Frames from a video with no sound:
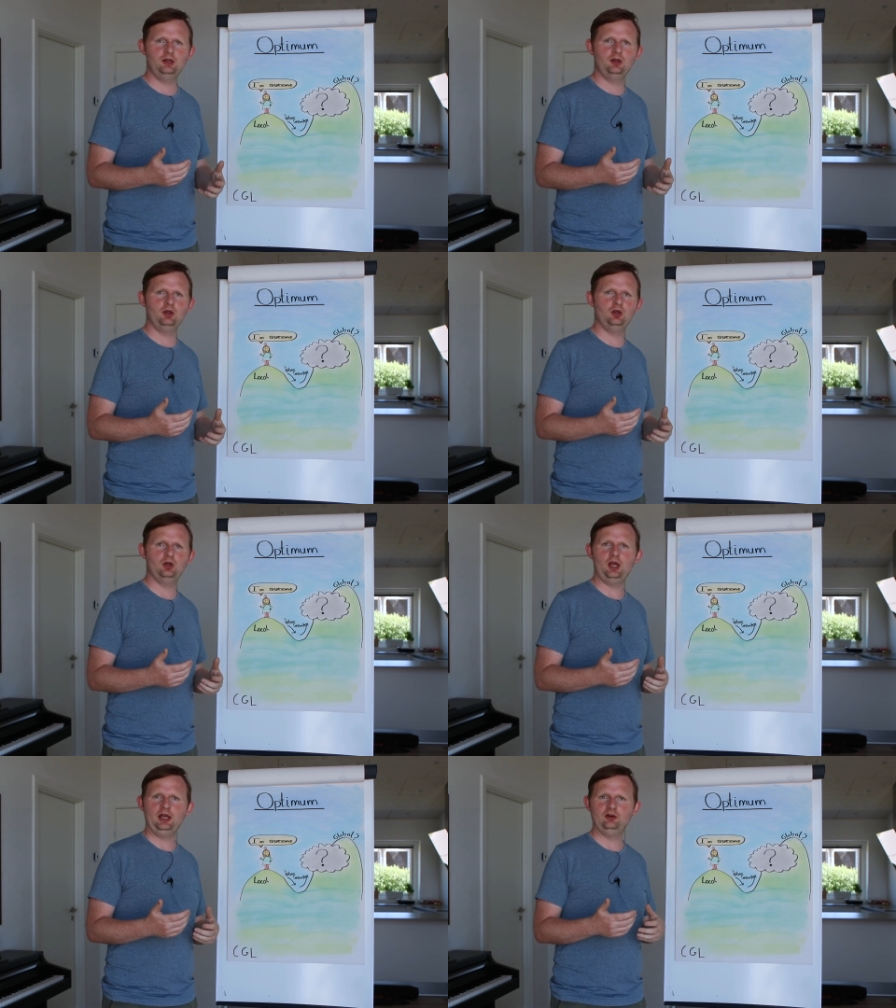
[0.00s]

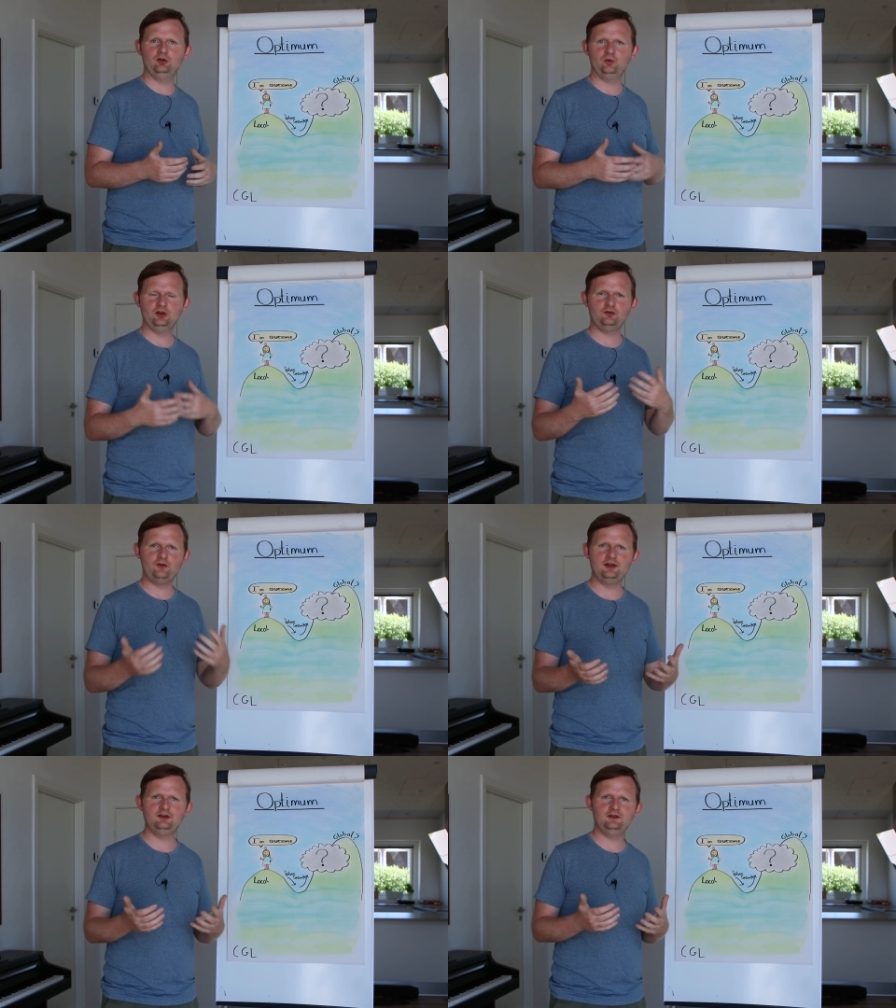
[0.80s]
And what
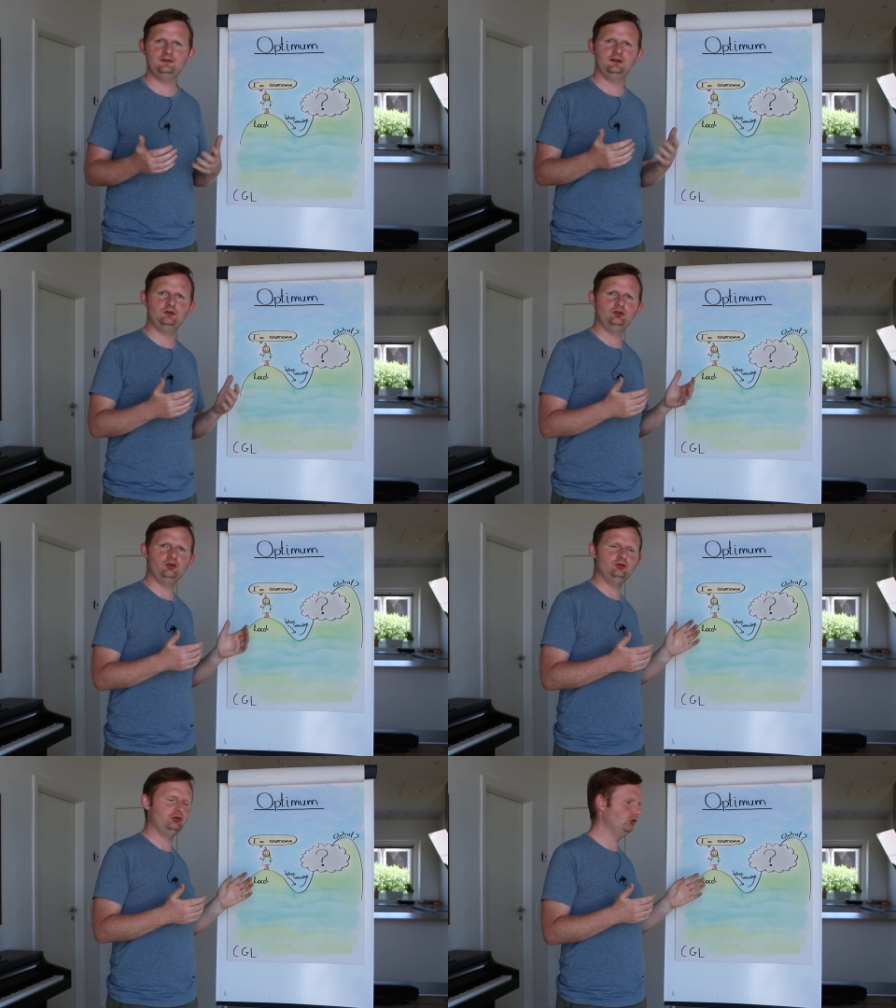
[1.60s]
strategies did you
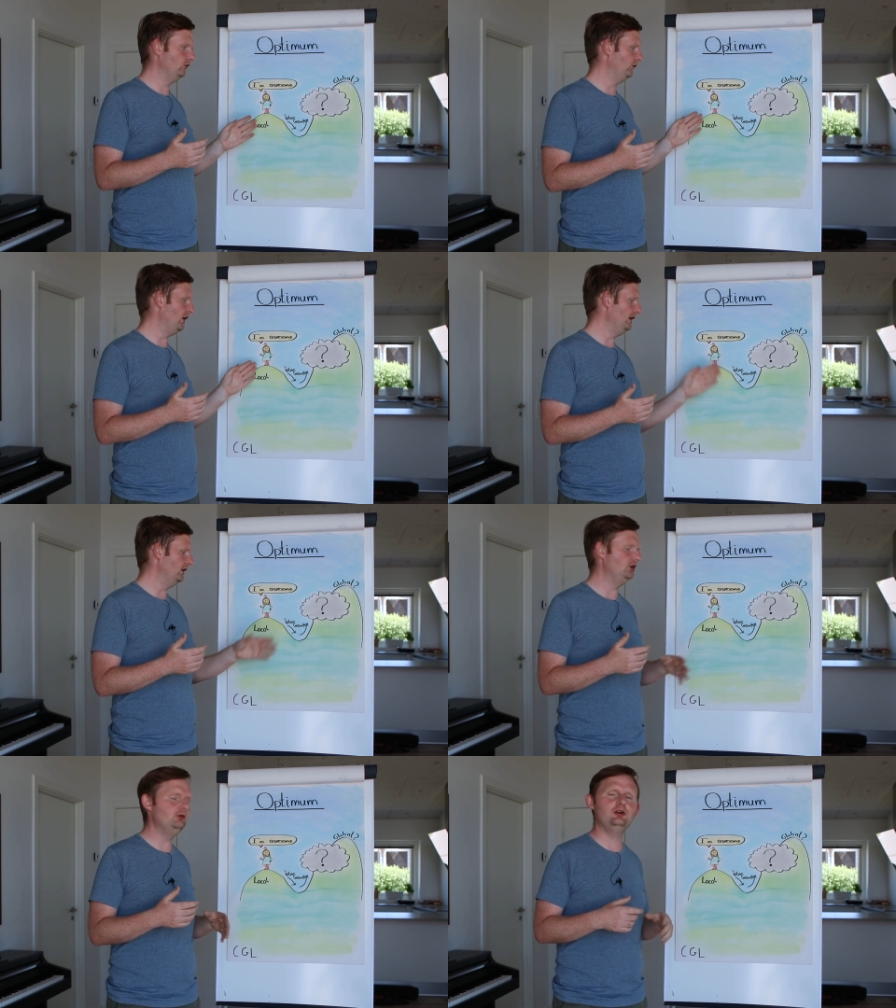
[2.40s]
use to find a
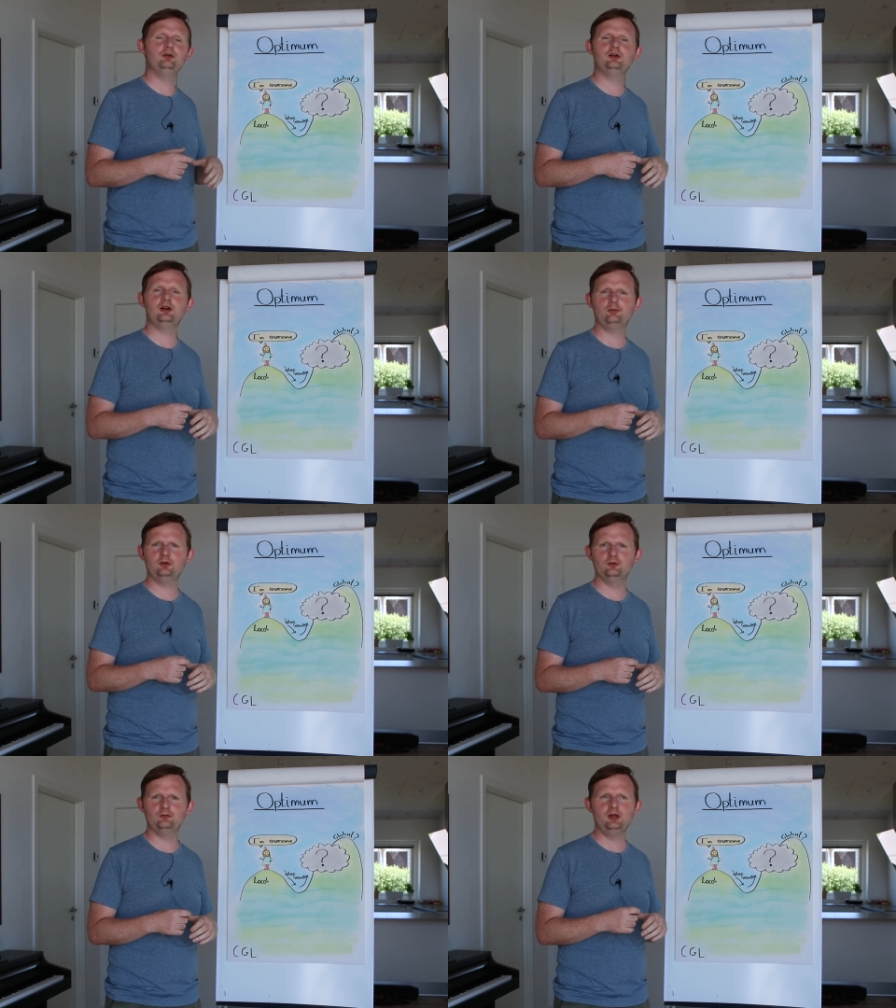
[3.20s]
new local
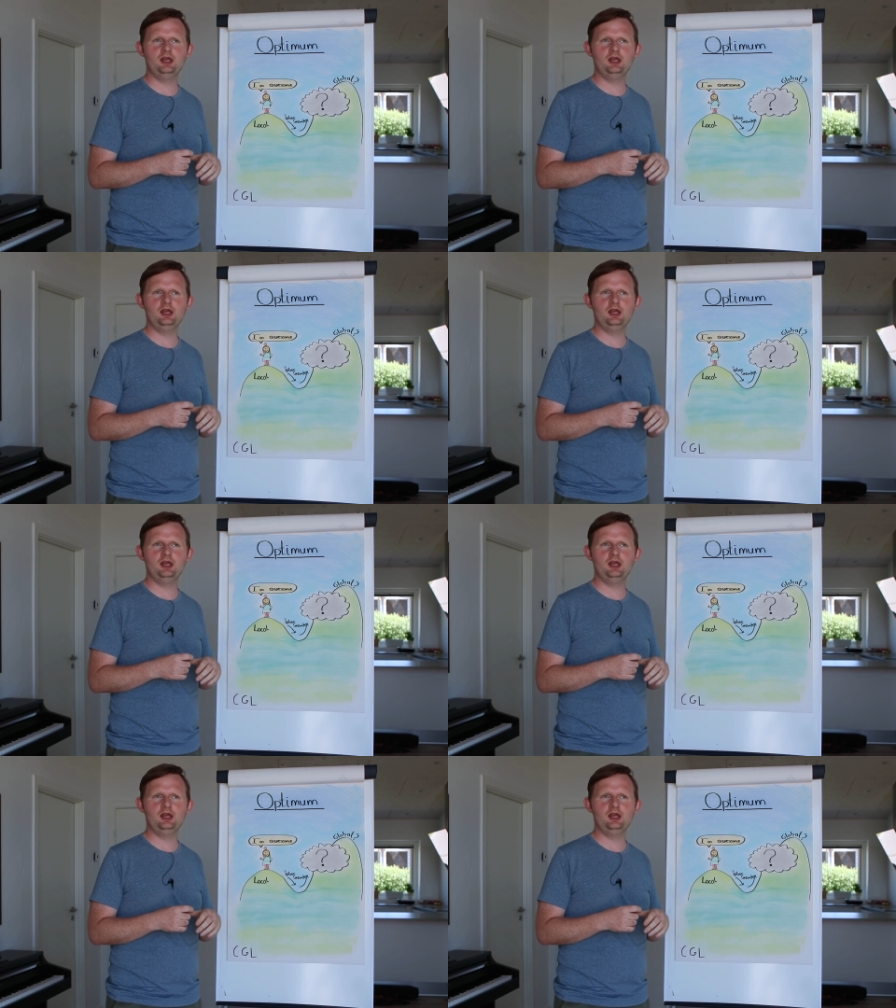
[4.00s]
optimum?